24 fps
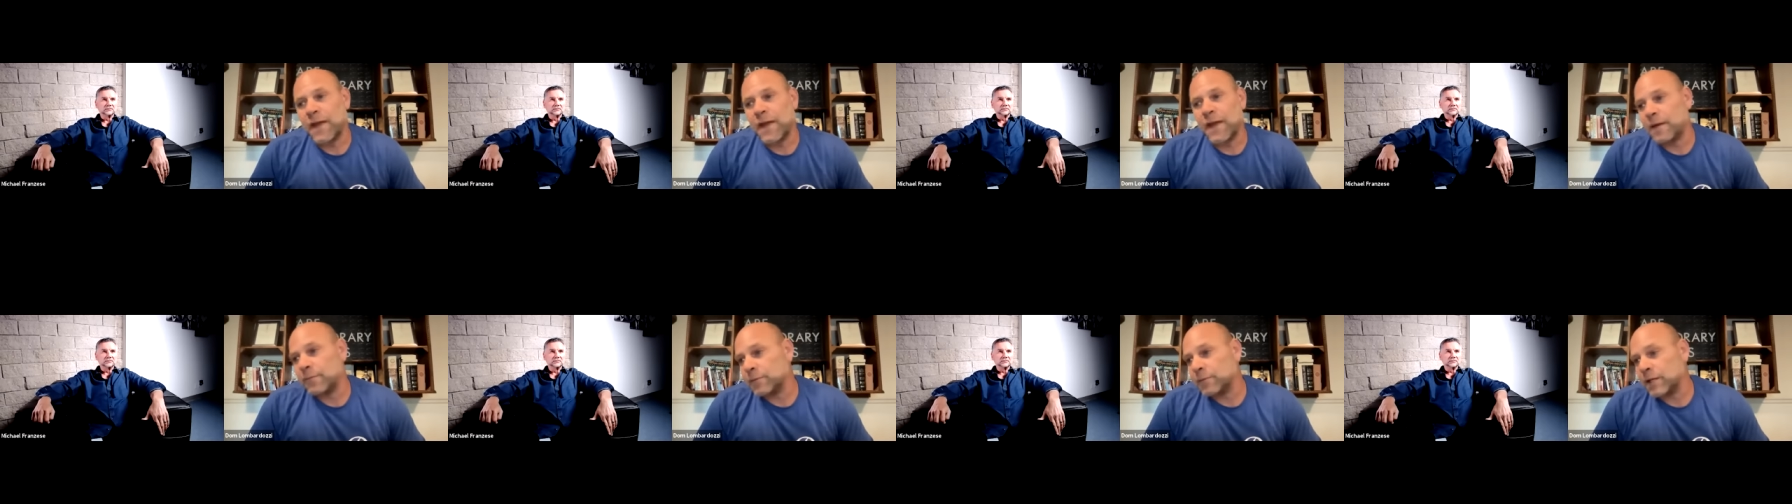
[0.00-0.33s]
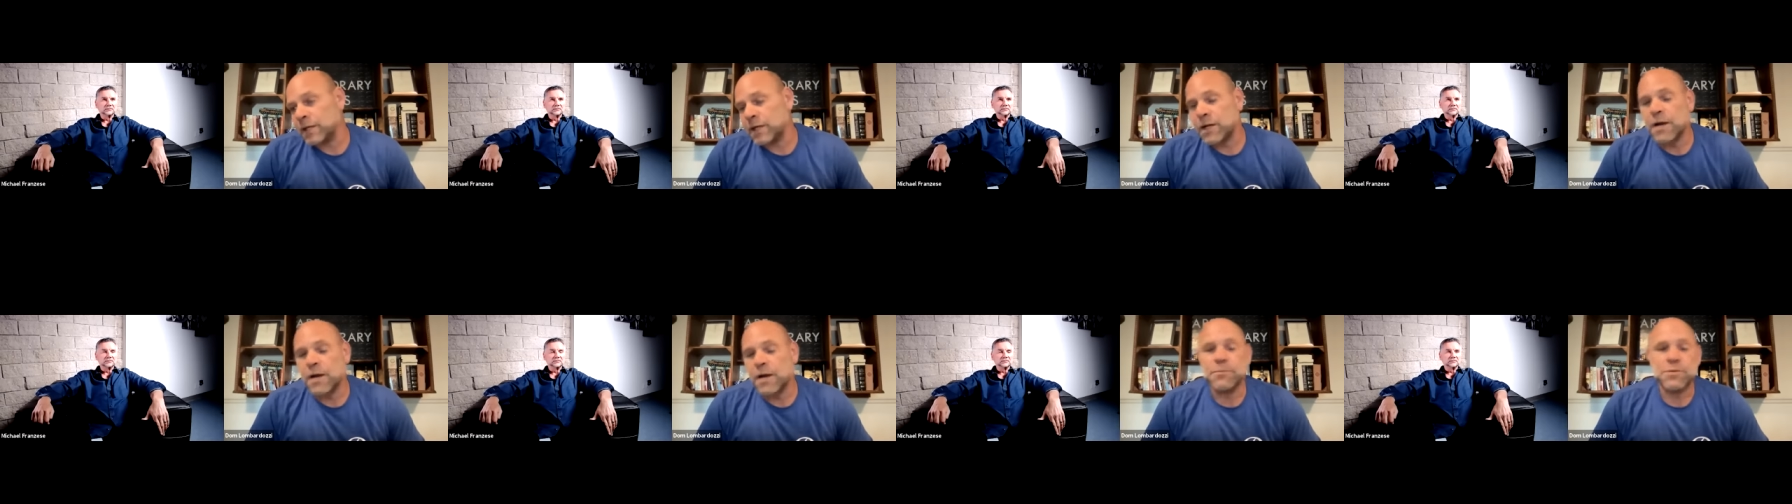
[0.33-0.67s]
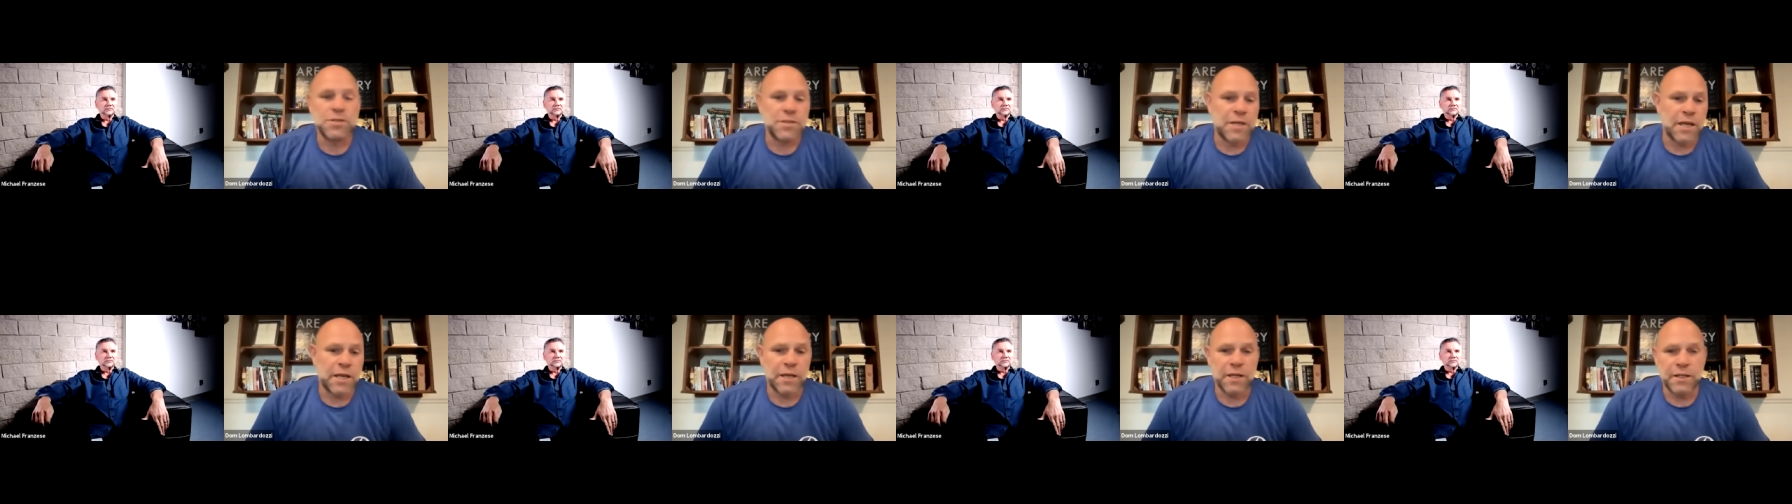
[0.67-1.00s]
your
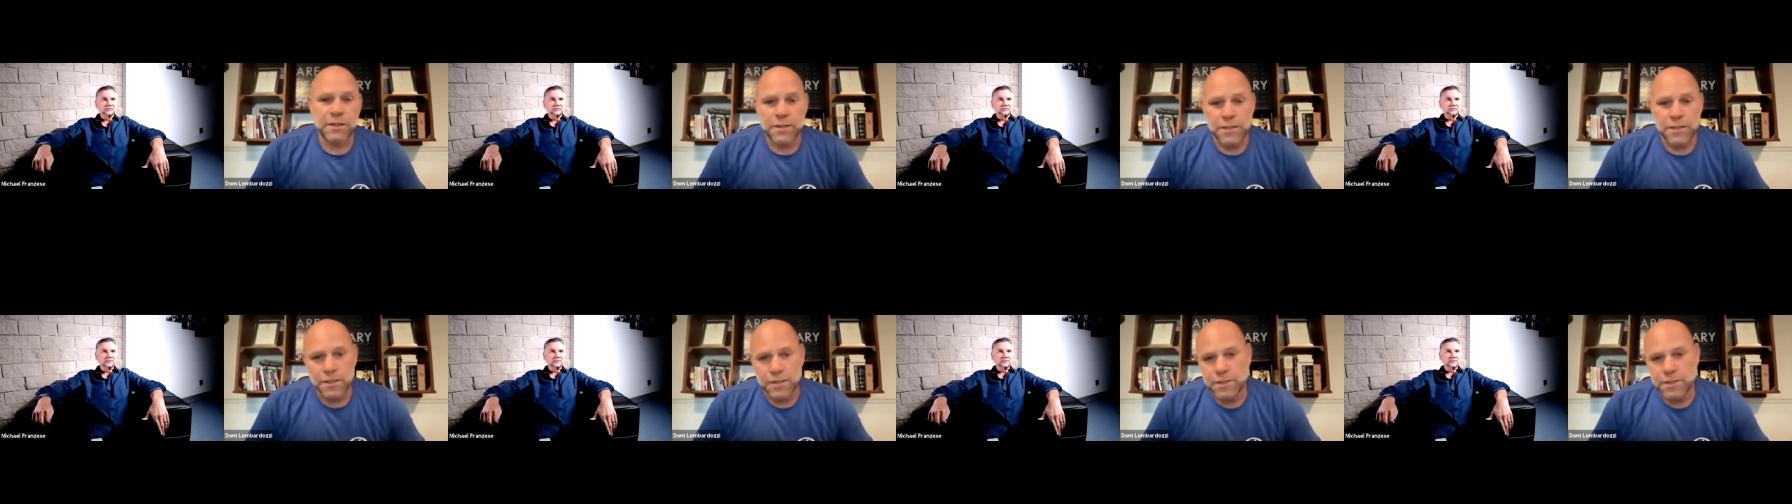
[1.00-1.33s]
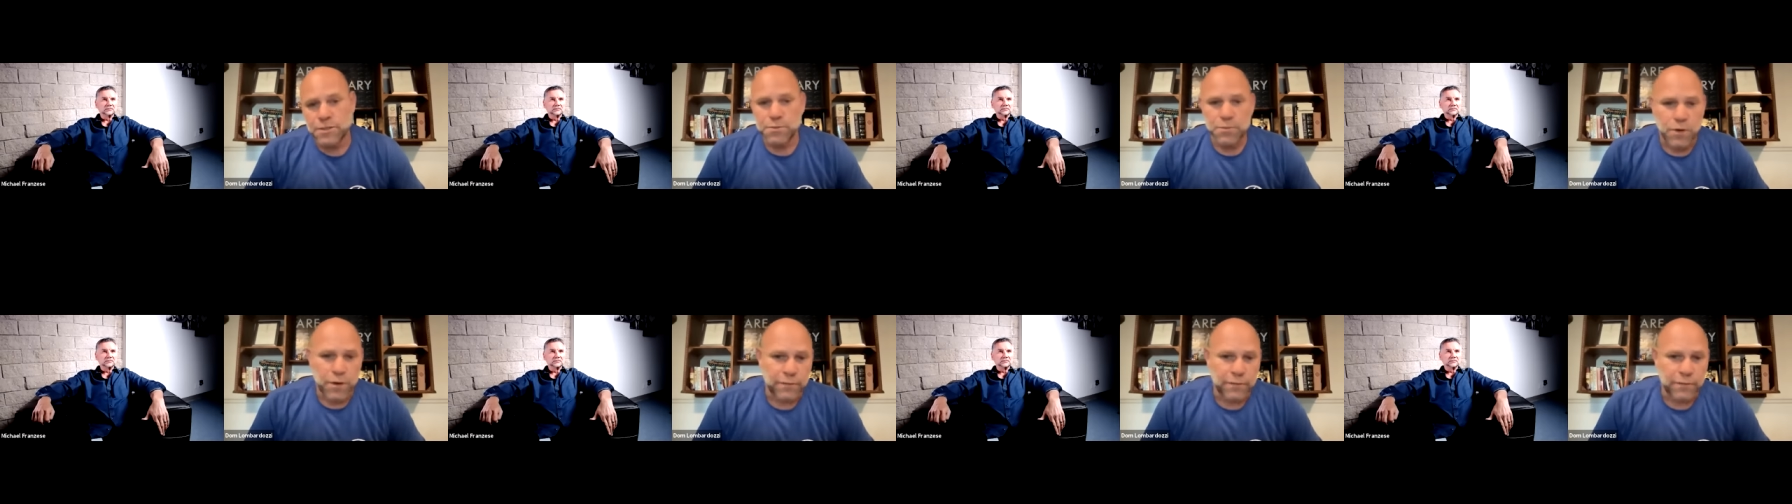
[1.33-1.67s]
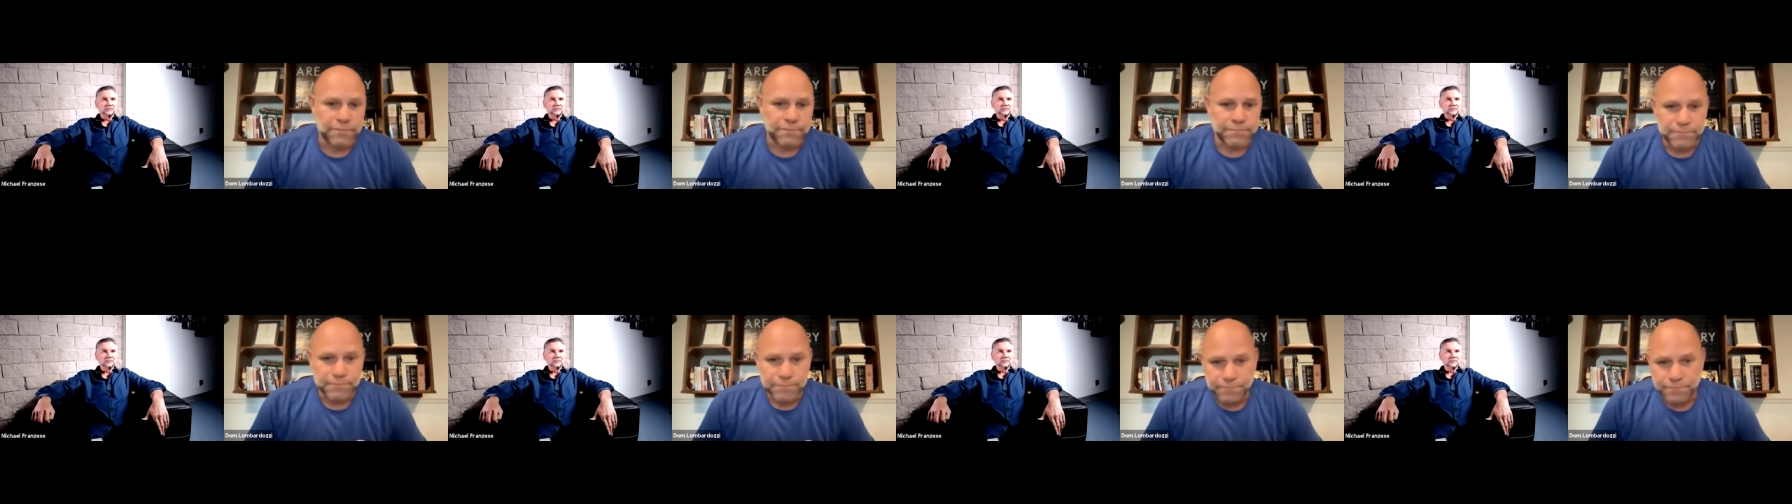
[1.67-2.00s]
family comes second to
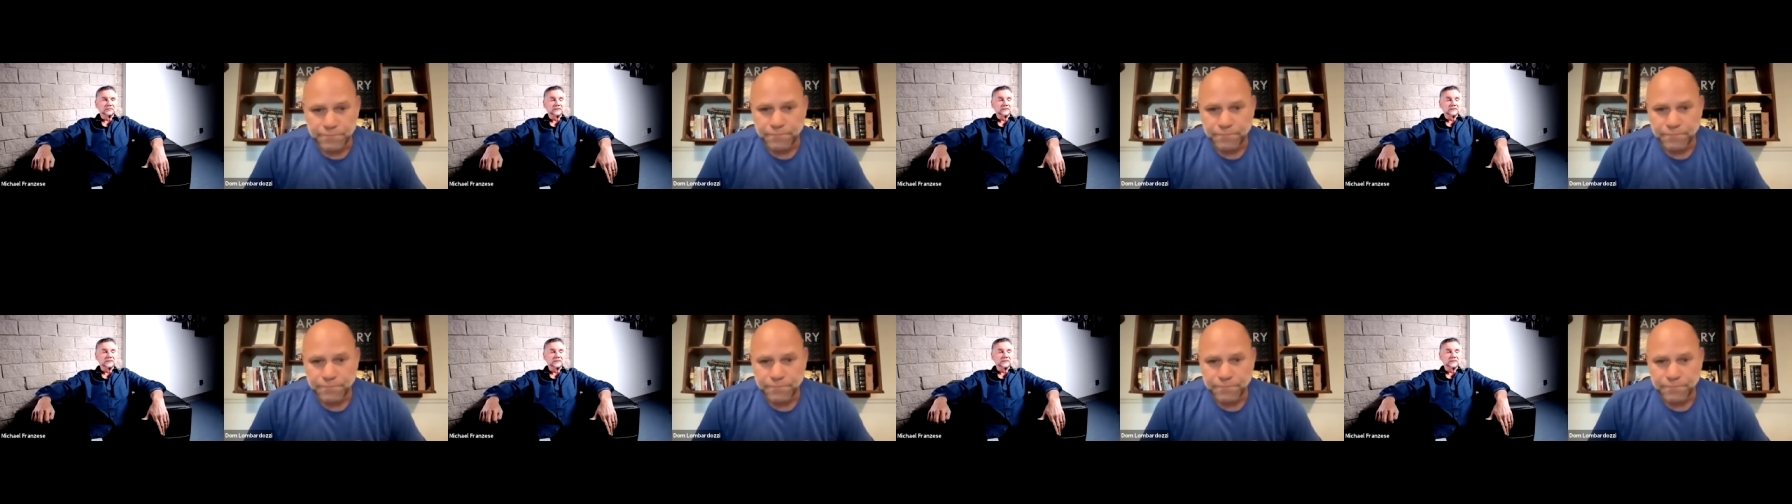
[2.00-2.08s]
this